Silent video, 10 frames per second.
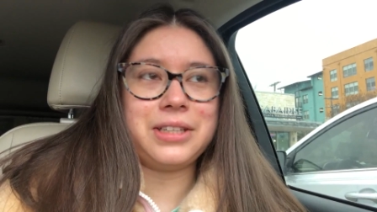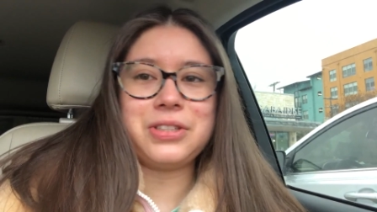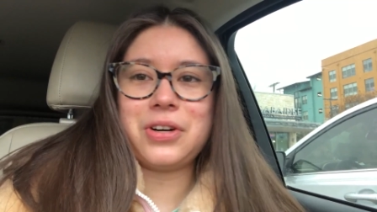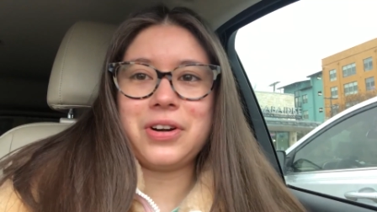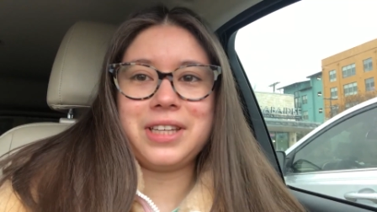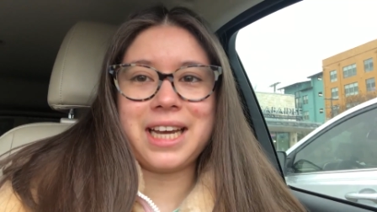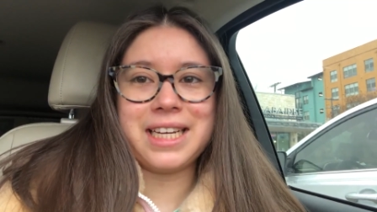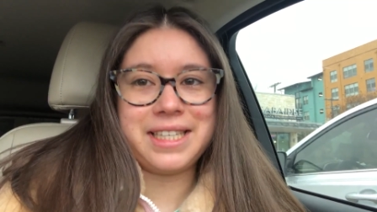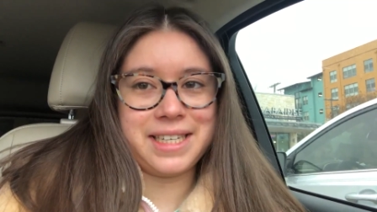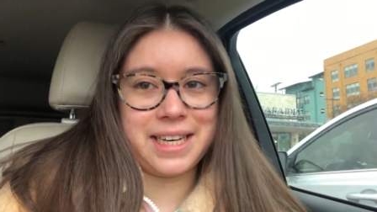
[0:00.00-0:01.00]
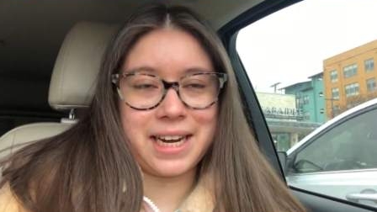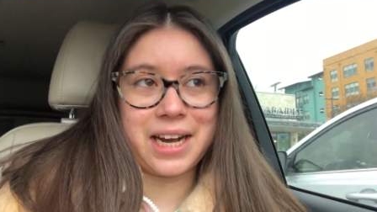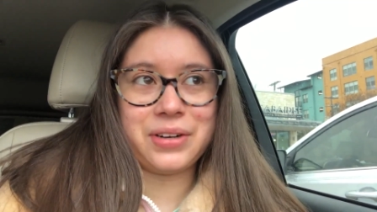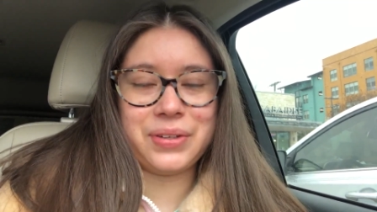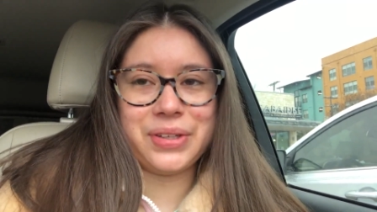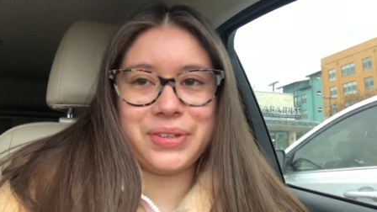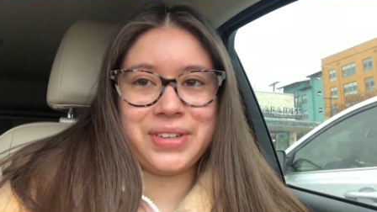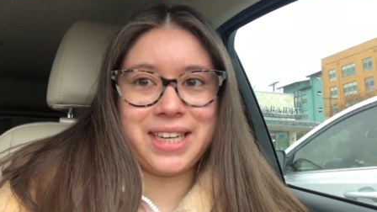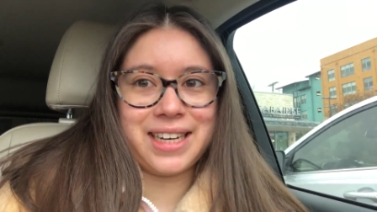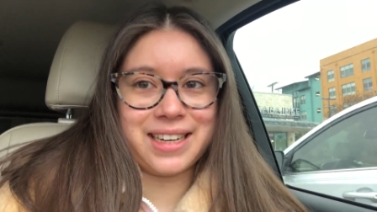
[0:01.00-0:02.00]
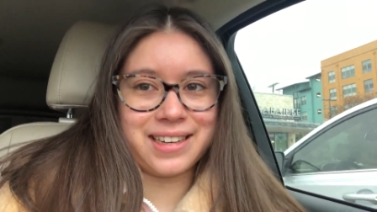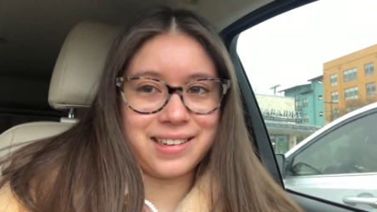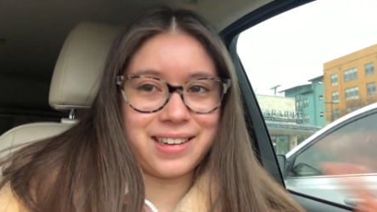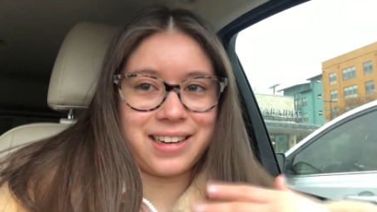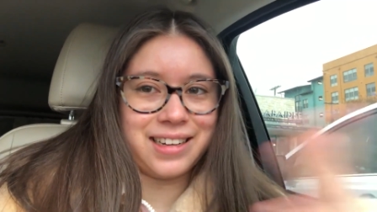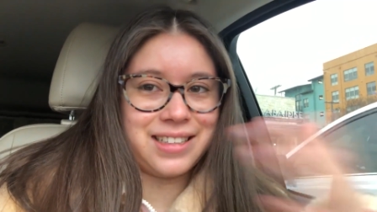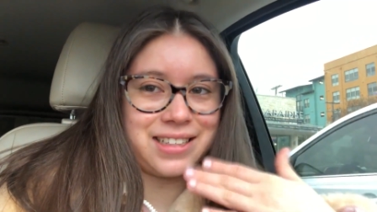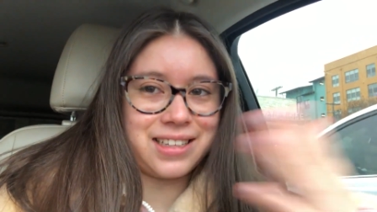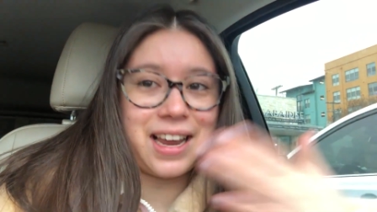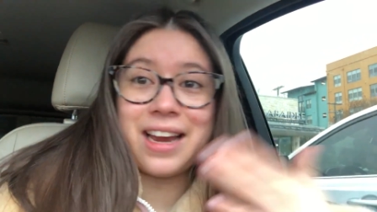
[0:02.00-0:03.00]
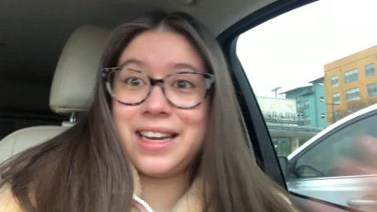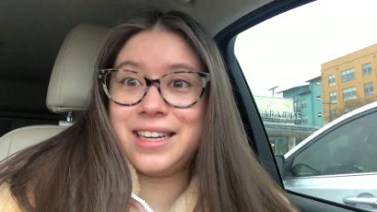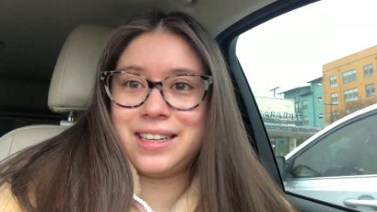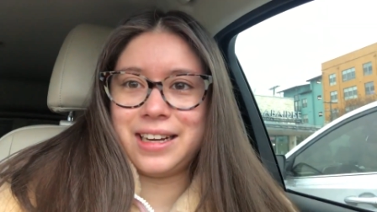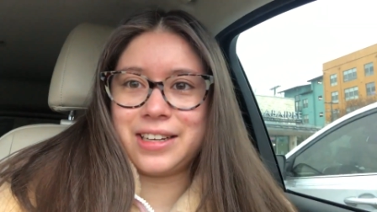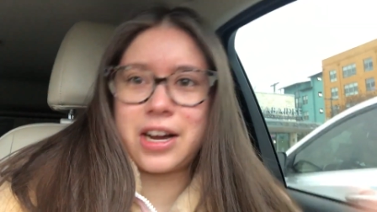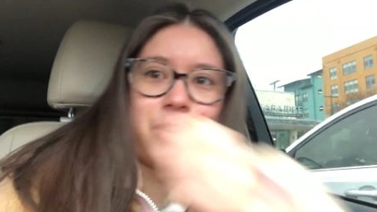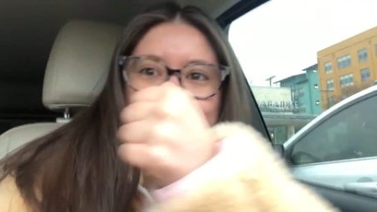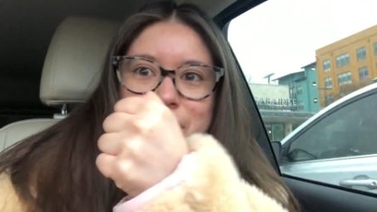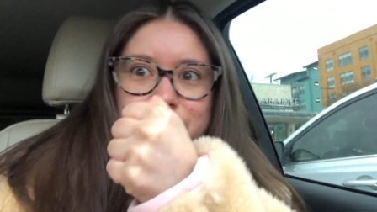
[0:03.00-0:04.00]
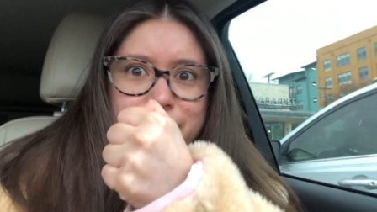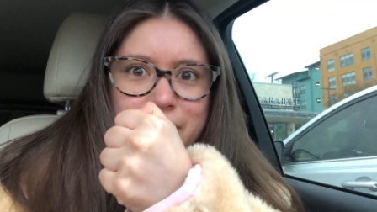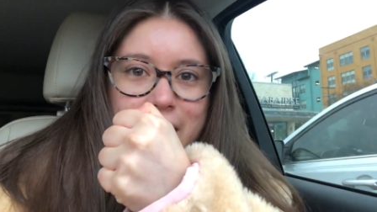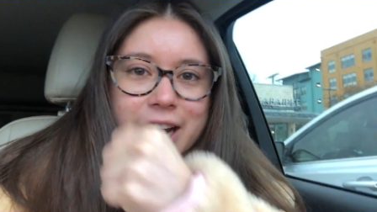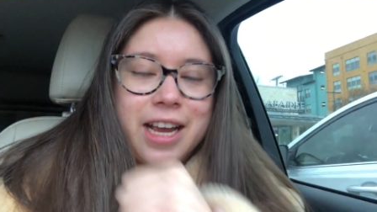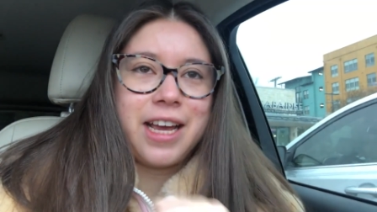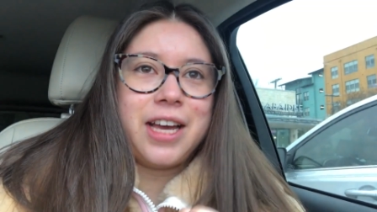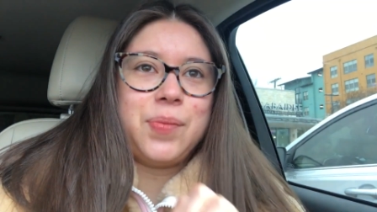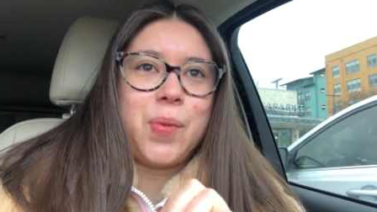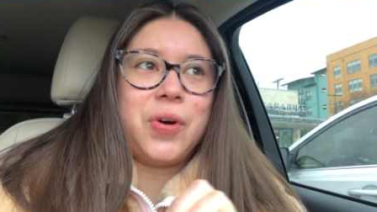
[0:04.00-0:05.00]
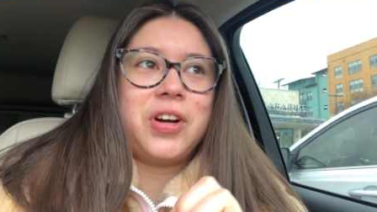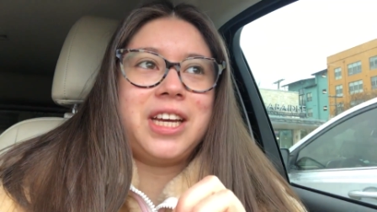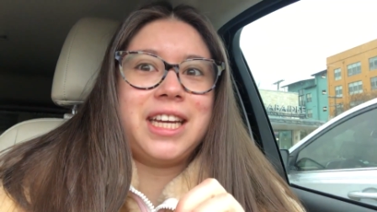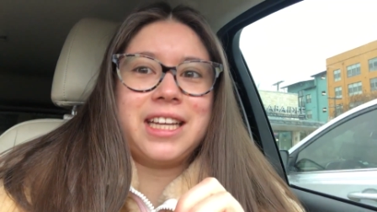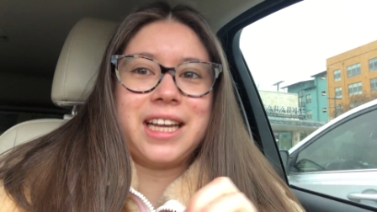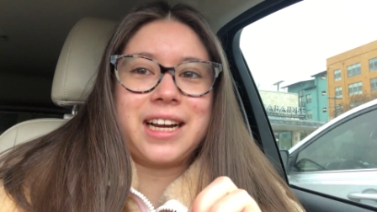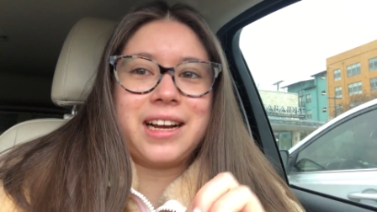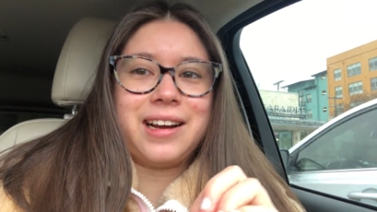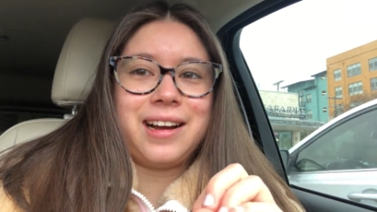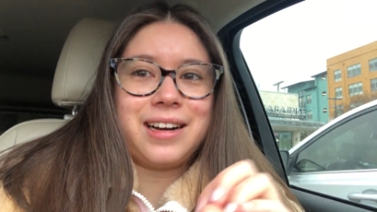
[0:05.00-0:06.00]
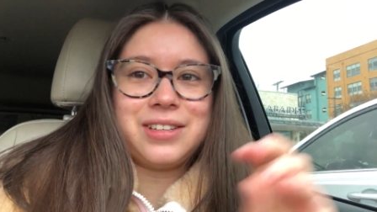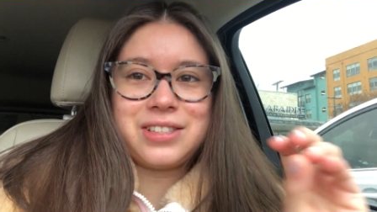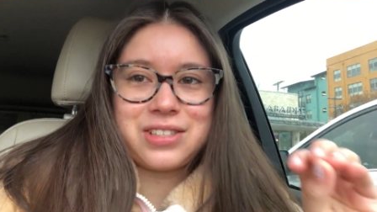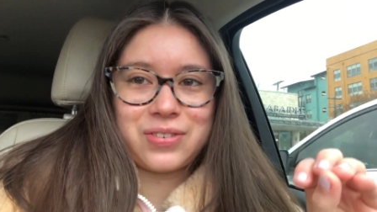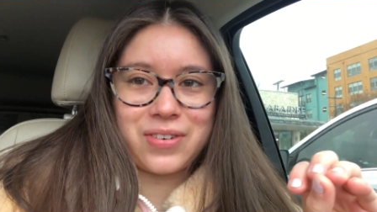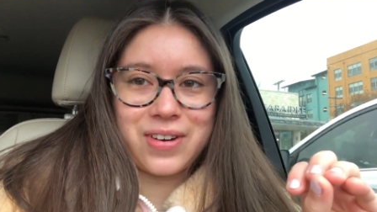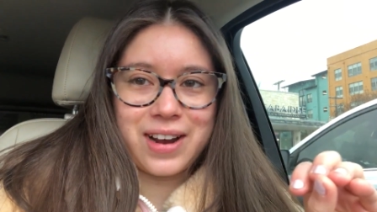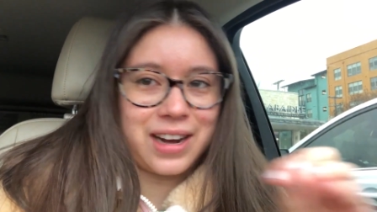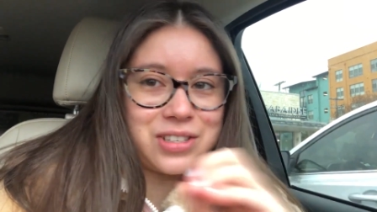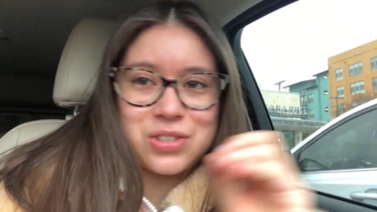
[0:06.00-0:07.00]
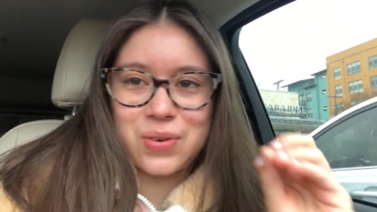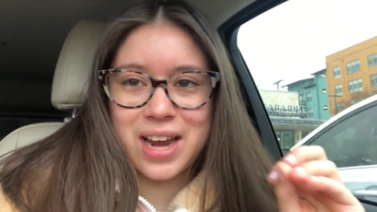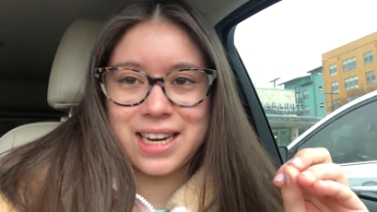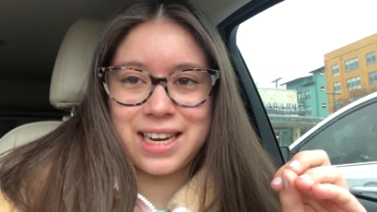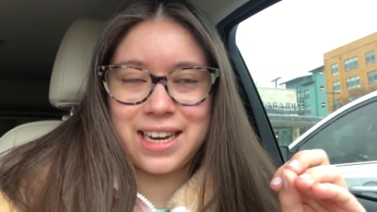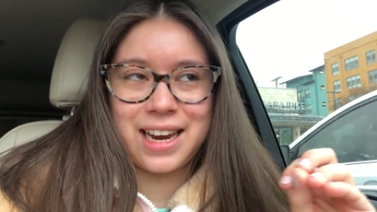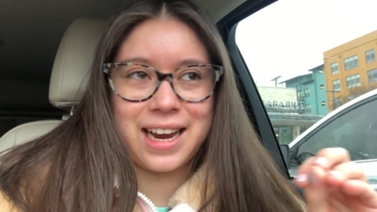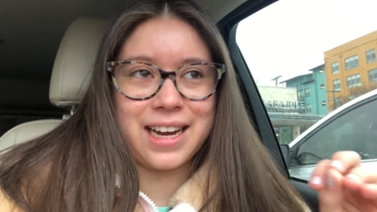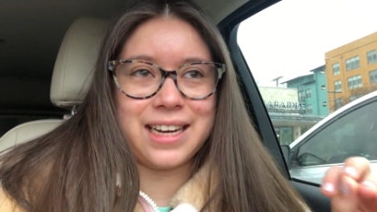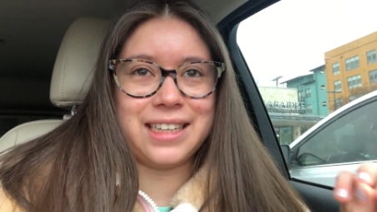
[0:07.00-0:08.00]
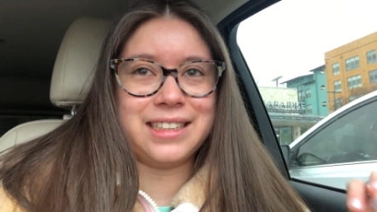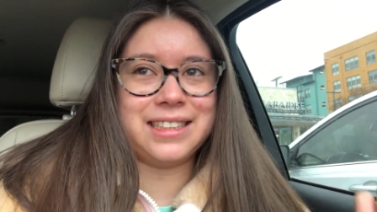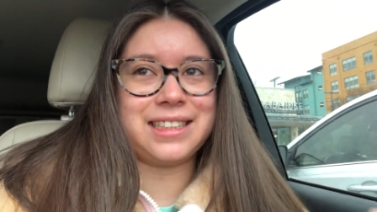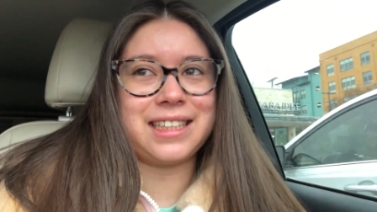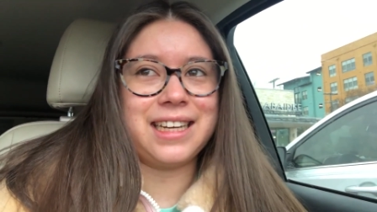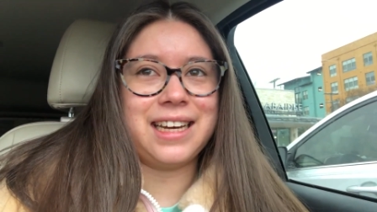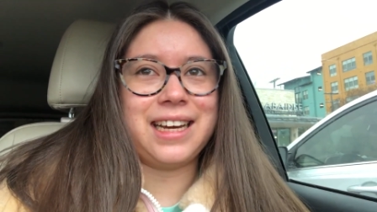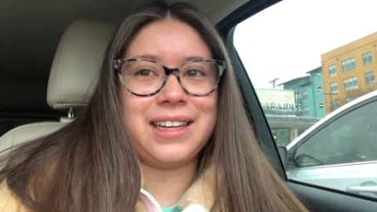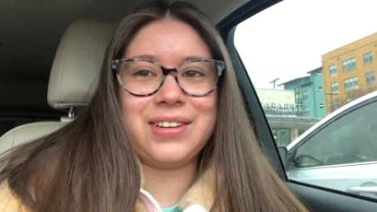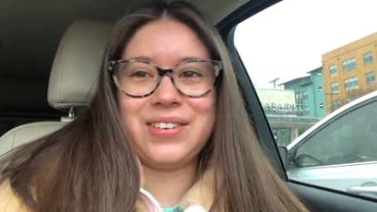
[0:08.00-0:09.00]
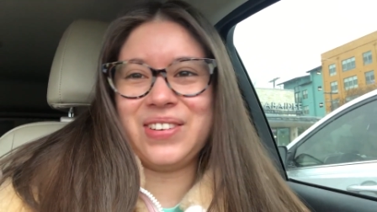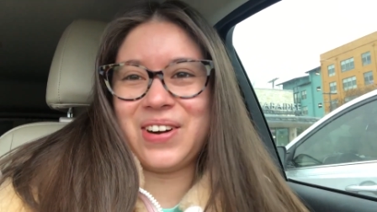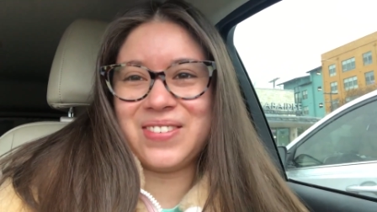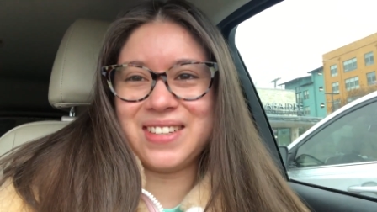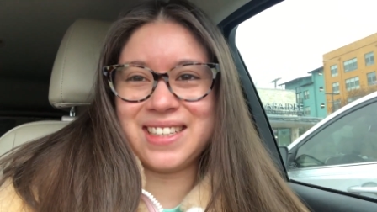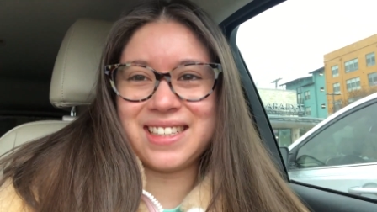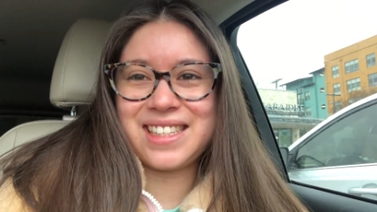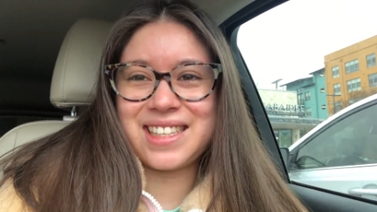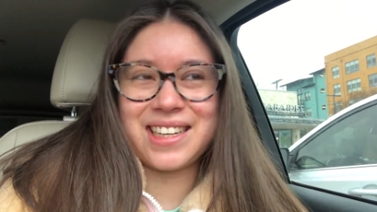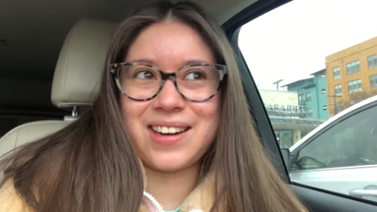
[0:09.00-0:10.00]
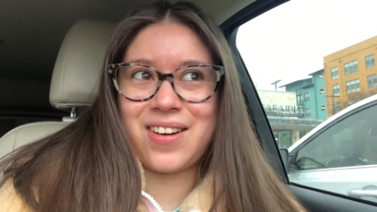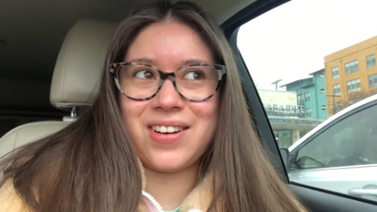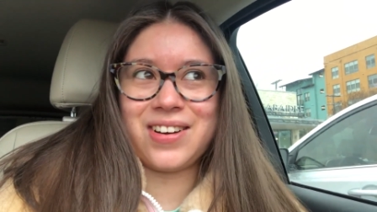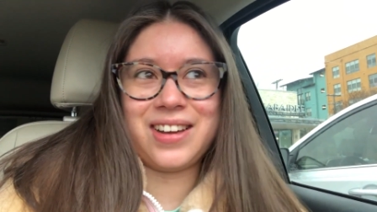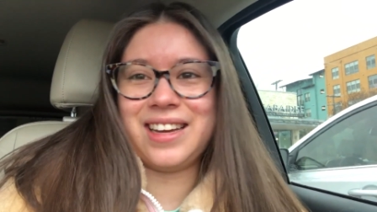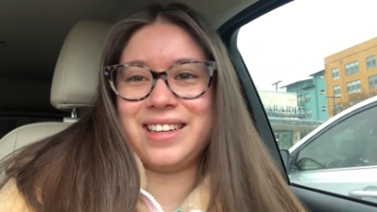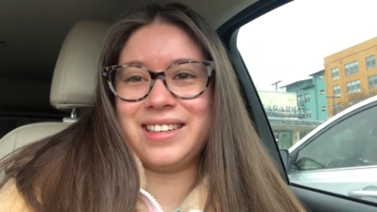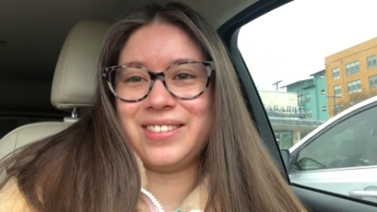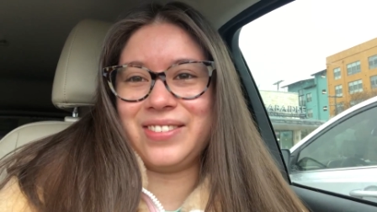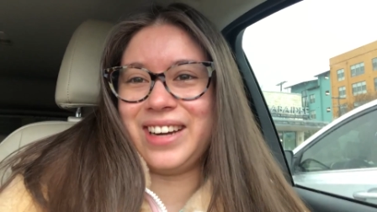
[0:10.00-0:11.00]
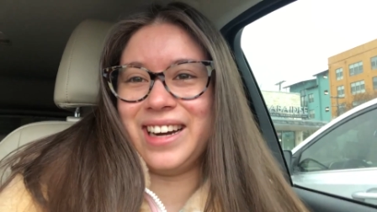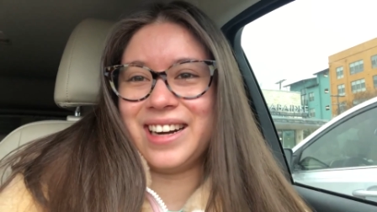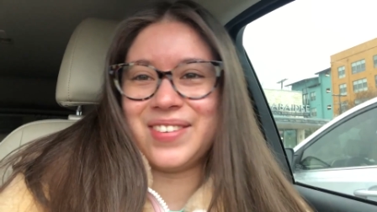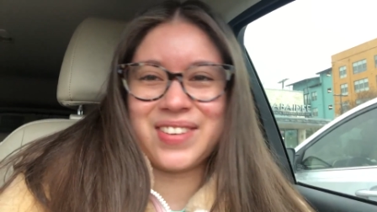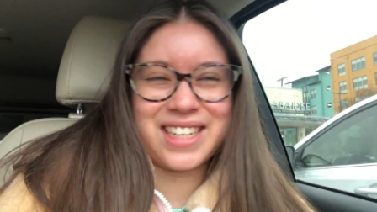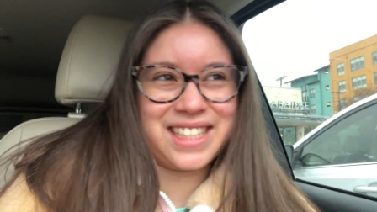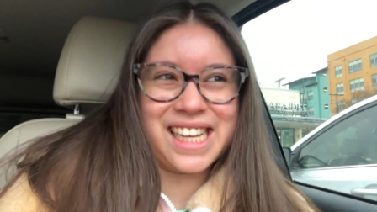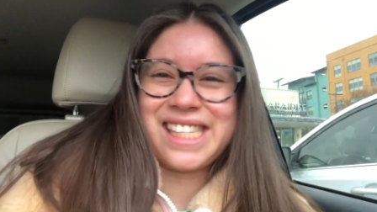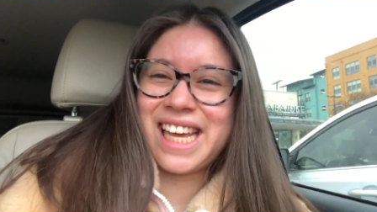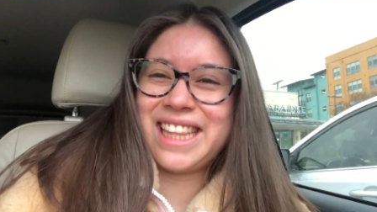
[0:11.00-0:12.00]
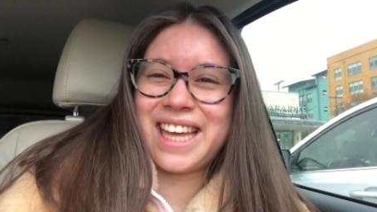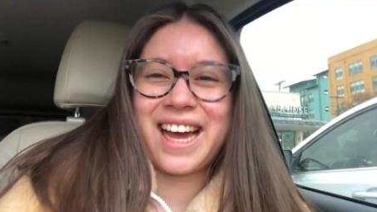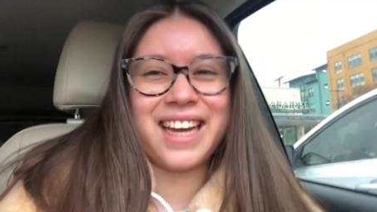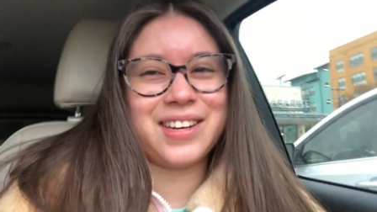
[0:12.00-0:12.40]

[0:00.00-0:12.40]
had to turn on the A C. I got a little heated, like it's not heated like I'm ready to fight, more heated like I got sw I got sweaty and a little nervous and and weird because they sent that